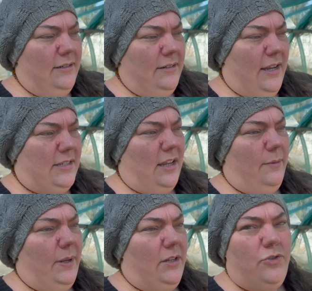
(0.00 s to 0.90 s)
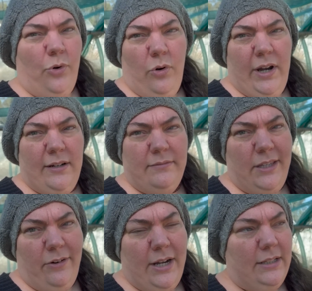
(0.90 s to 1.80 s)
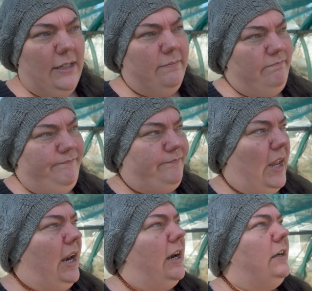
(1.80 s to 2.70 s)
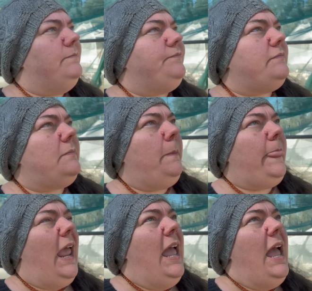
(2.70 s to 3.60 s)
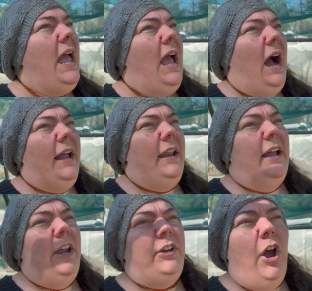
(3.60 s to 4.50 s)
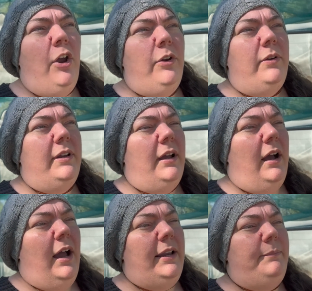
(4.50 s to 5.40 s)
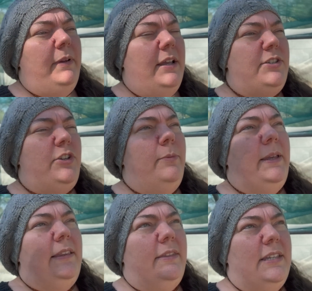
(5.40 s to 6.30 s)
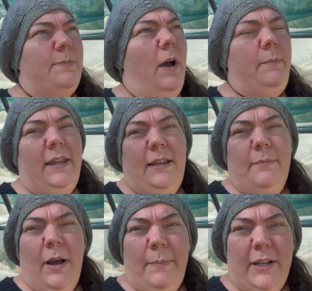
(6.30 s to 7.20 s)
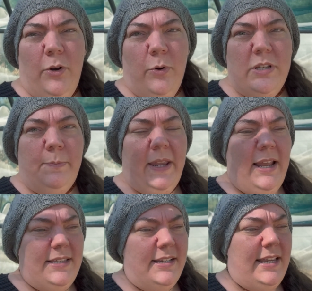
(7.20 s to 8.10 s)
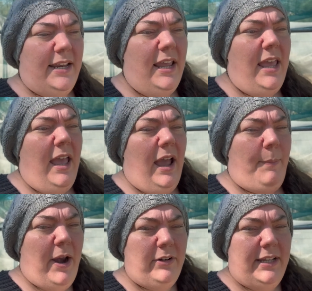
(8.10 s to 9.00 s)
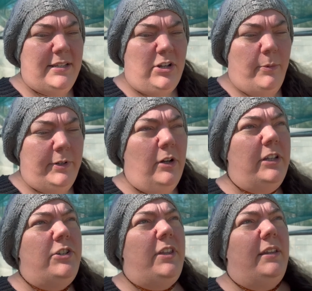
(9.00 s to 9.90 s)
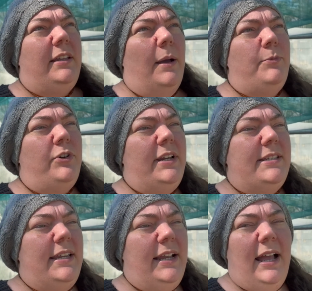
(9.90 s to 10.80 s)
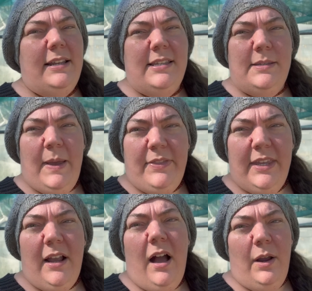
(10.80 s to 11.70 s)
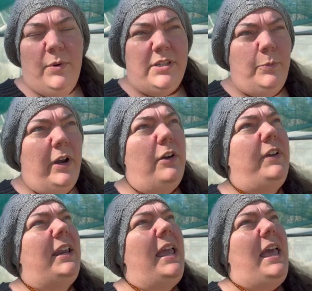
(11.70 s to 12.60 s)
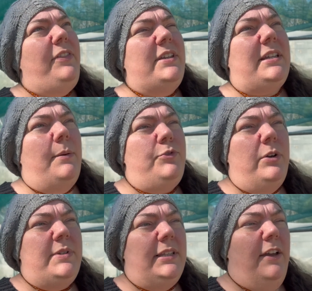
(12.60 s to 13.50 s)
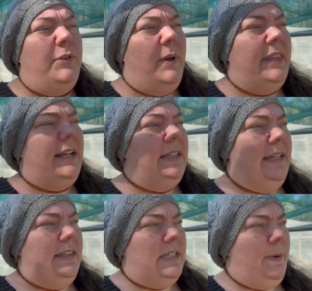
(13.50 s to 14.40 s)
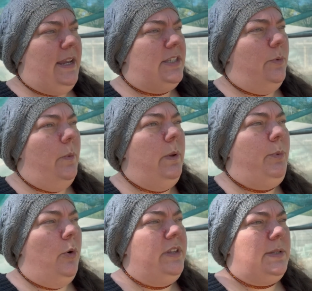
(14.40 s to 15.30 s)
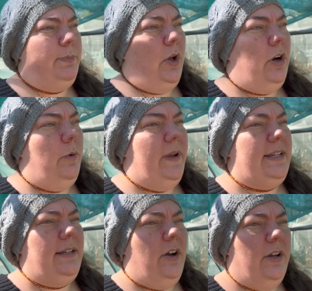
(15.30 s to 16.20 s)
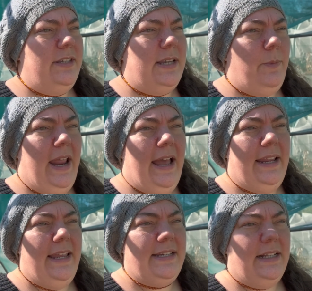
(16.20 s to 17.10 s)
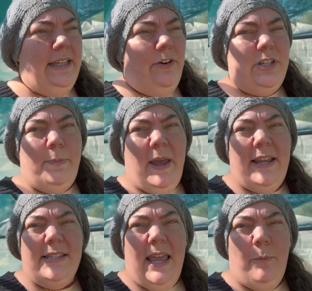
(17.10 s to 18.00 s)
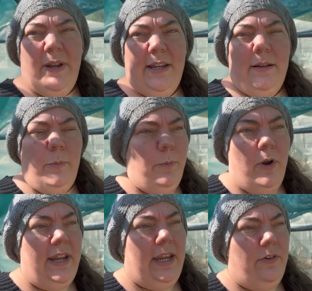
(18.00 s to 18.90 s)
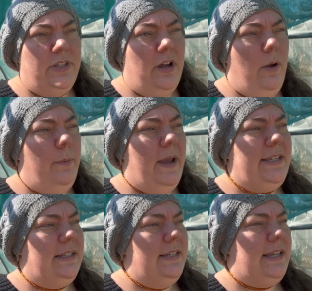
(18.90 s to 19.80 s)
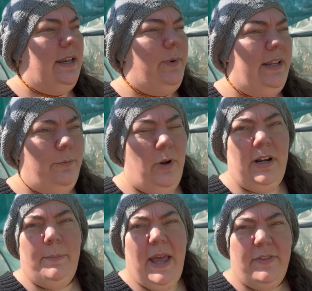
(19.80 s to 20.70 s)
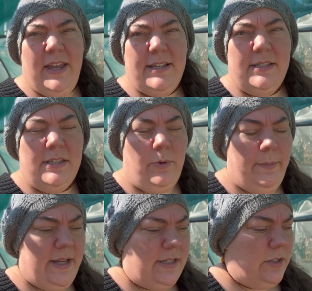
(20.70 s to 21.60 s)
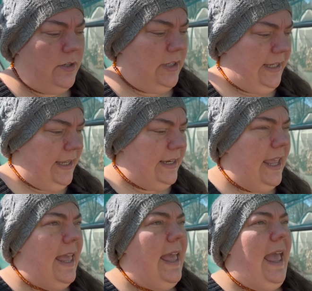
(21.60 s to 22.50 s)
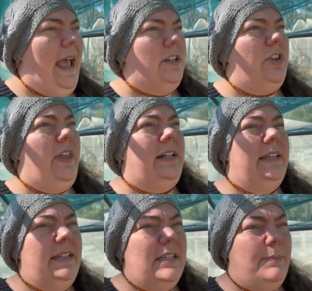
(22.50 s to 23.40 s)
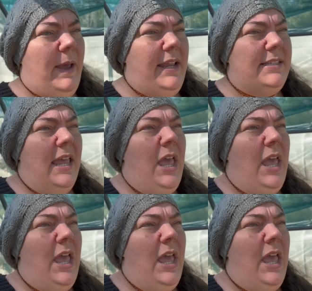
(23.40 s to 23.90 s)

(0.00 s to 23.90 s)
it's going to be drawing, theoretically. I don't know. I don't know. I'm assuming that this might be my big cause, but as I said, apparently it's common knowledge that gum trees near gardens is a bad thing. I wasn't aware of it. This gum tree was left when they cleared the space. So when we bought this block, we got someone out here to clear a space, and we weren't here at the time. We basically said we wanted about 1,000 square meters cleared, and so they cleared the space.